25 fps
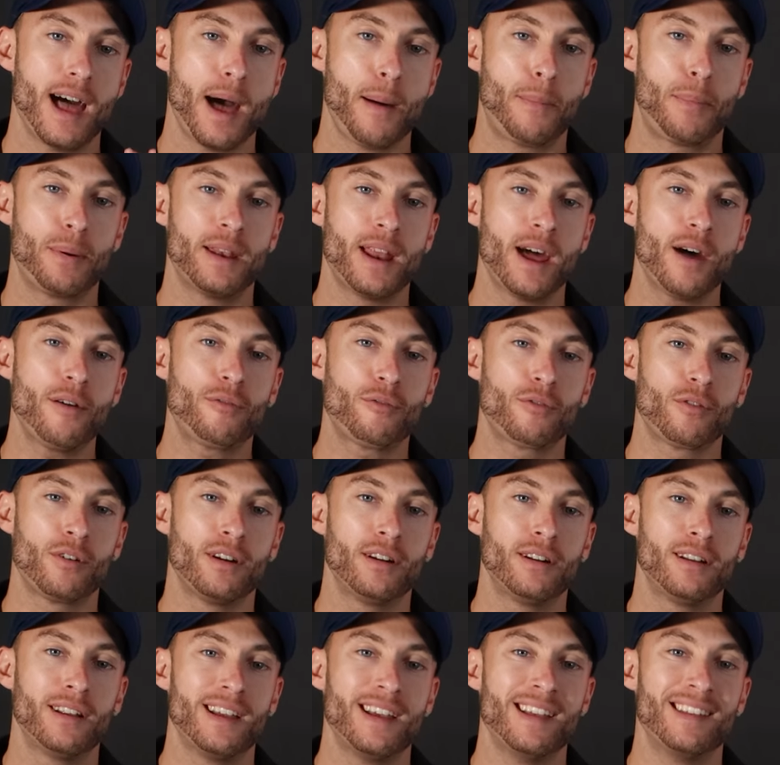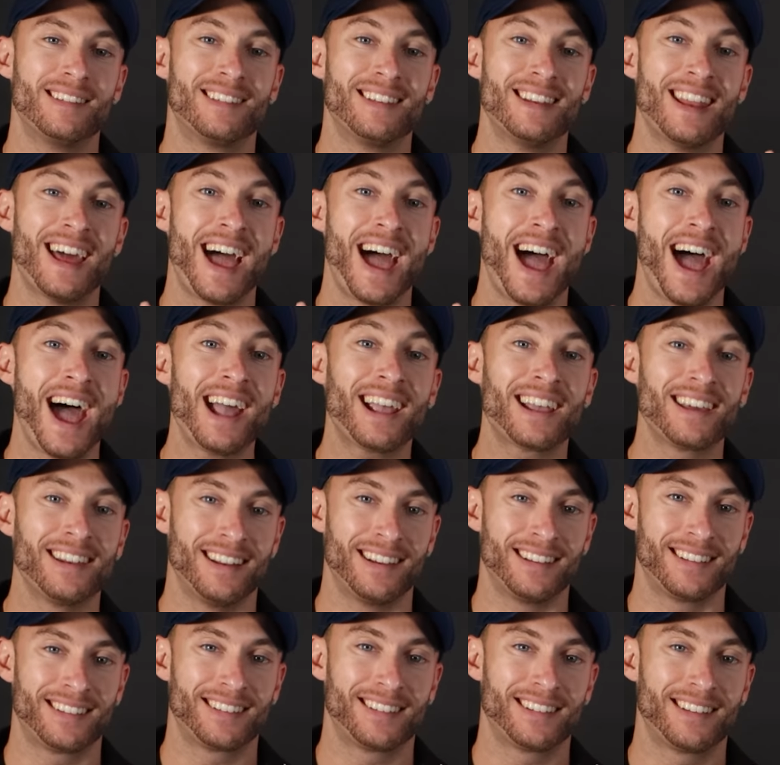Epinephrine is an
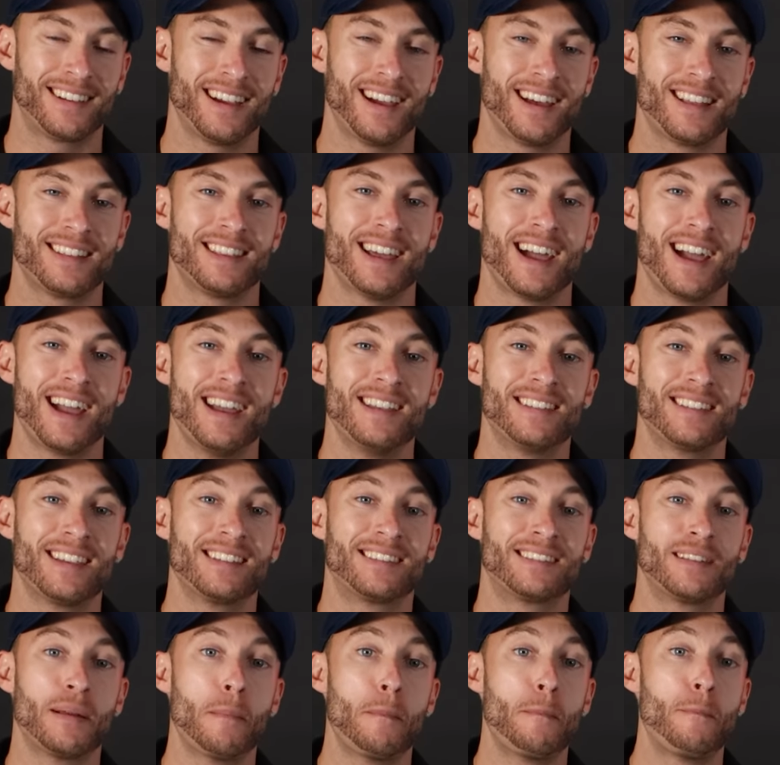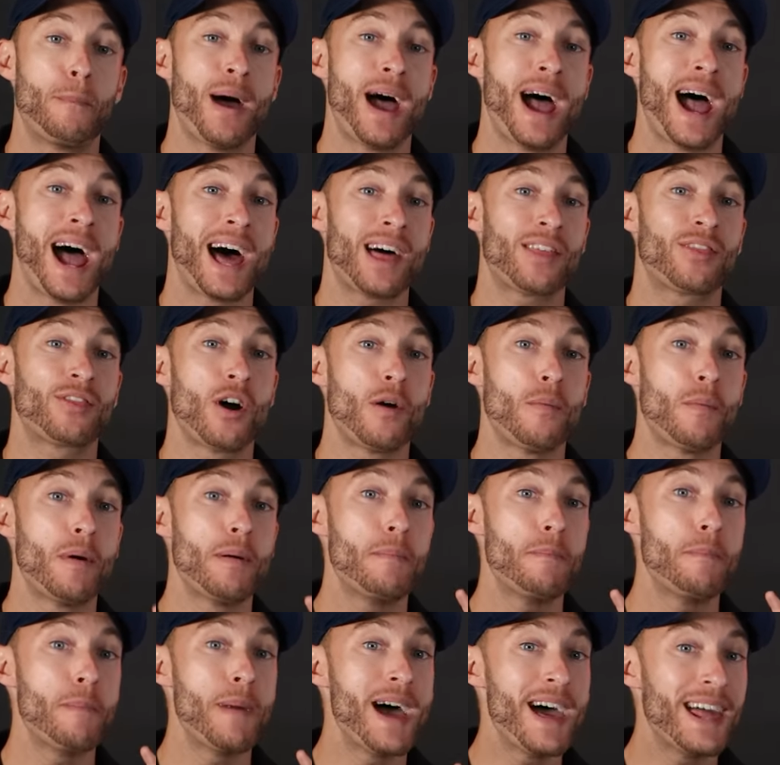agonist that is a
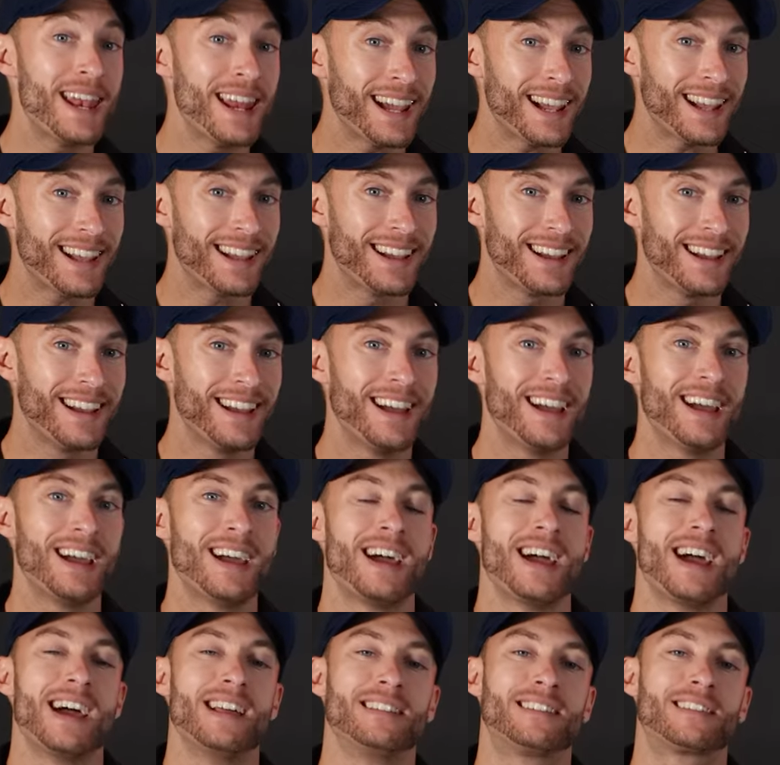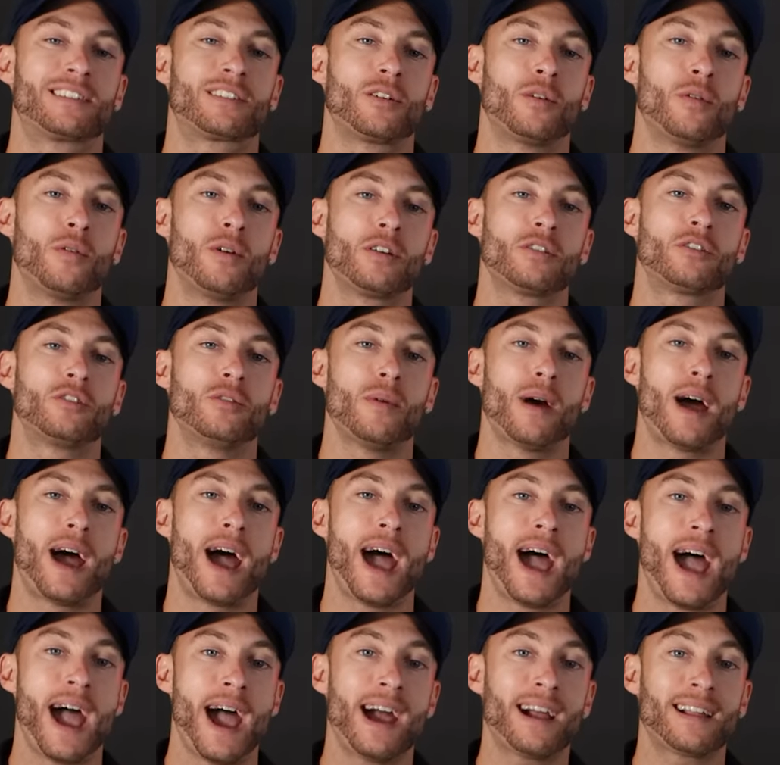sympathomimetic, and it's going to
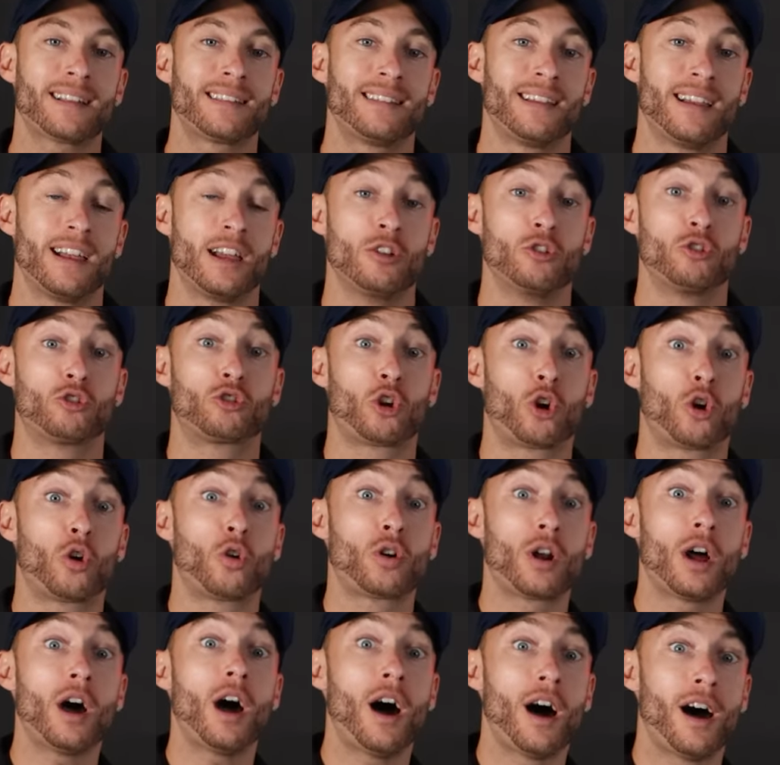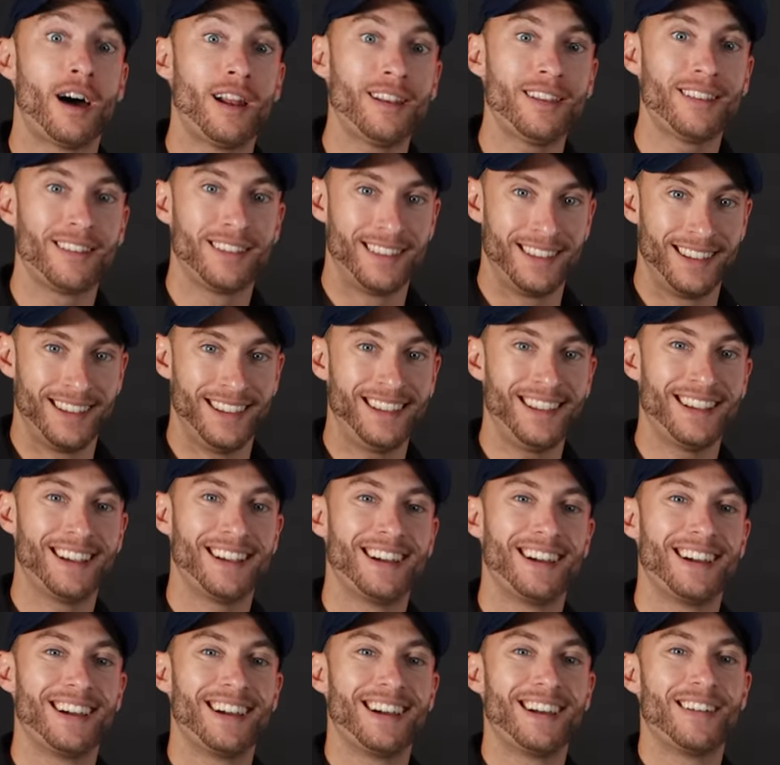act and turn on the
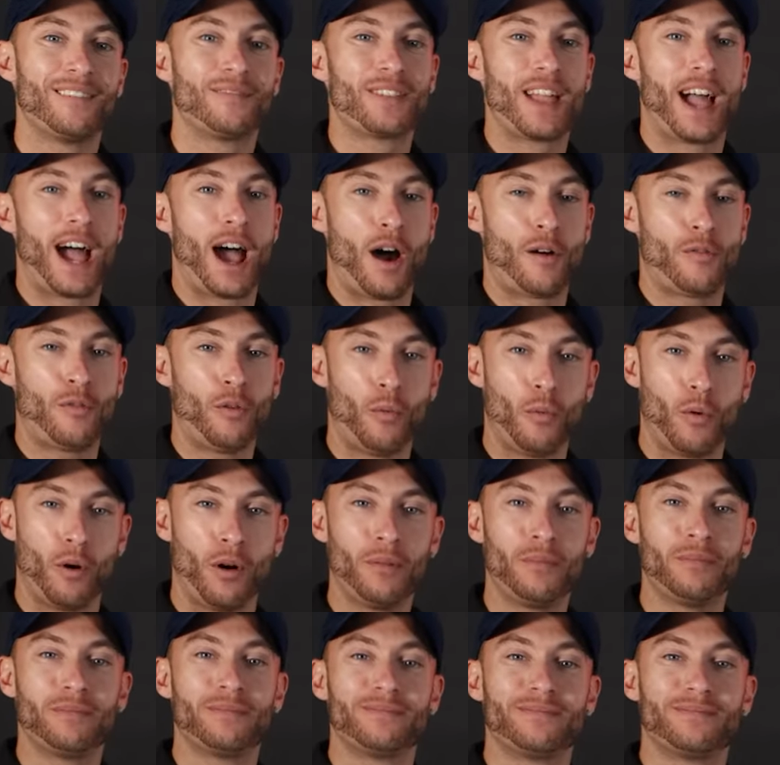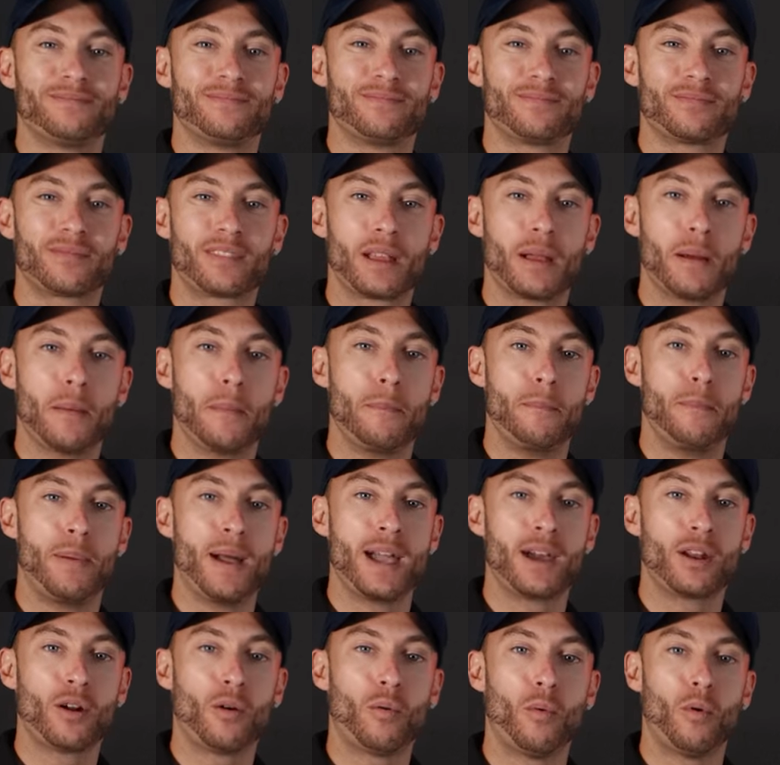alpha 1,
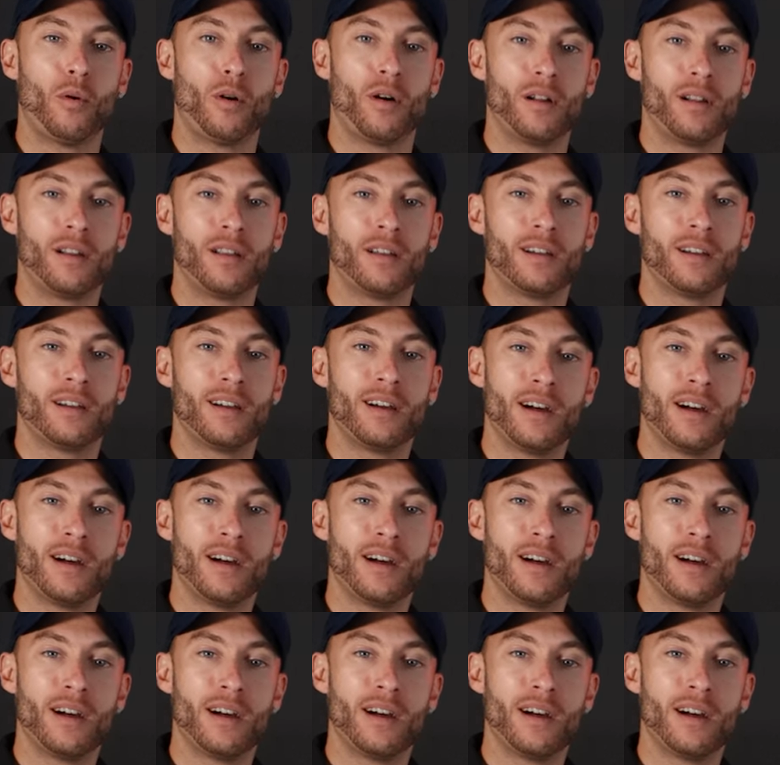beta 2